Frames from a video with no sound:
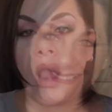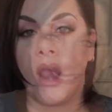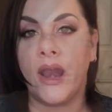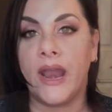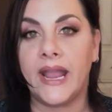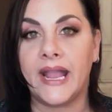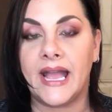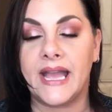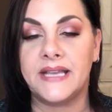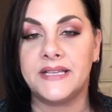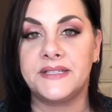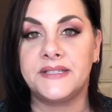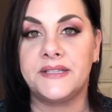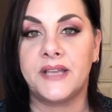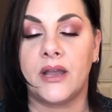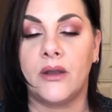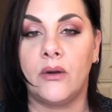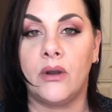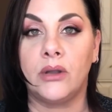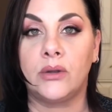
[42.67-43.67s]
Alright guys,
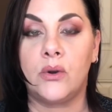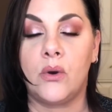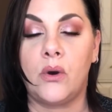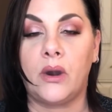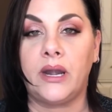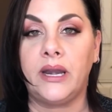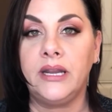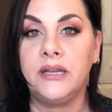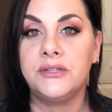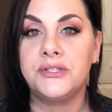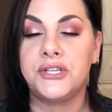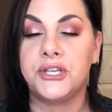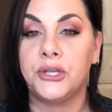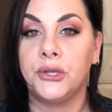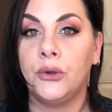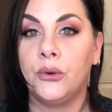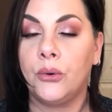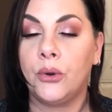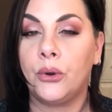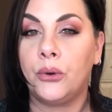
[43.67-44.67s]
so according
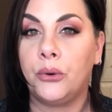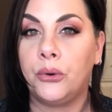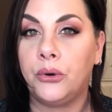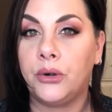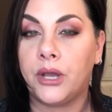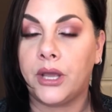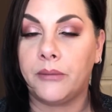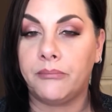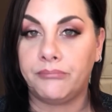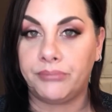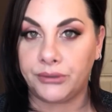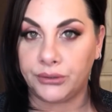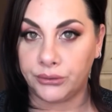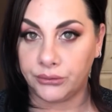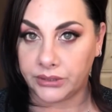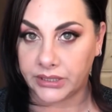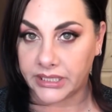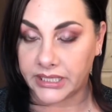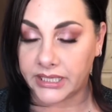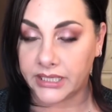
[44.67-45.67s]
to Huda
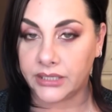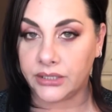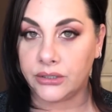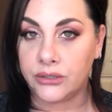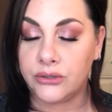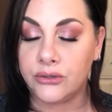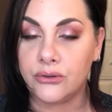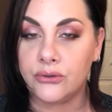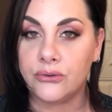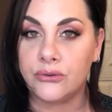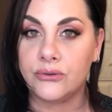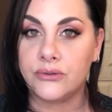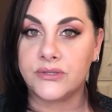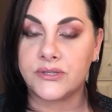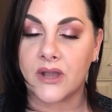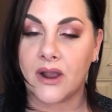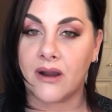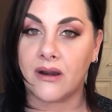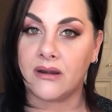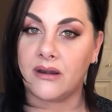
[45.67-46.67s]
Beauty,
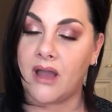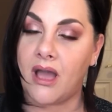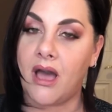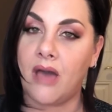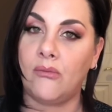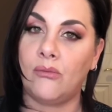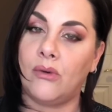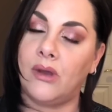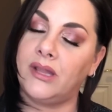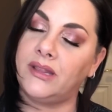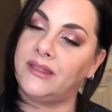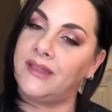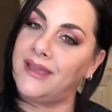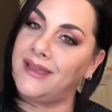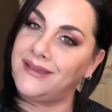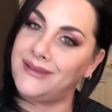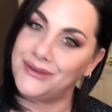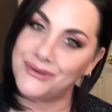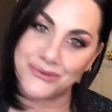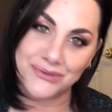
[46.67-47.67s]
nudes are not what they
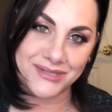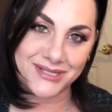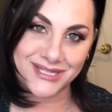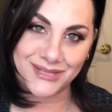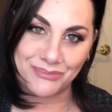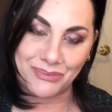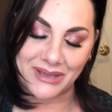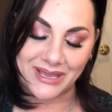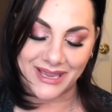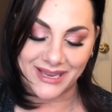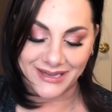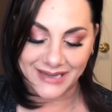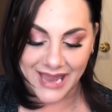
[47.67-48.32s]
used to be.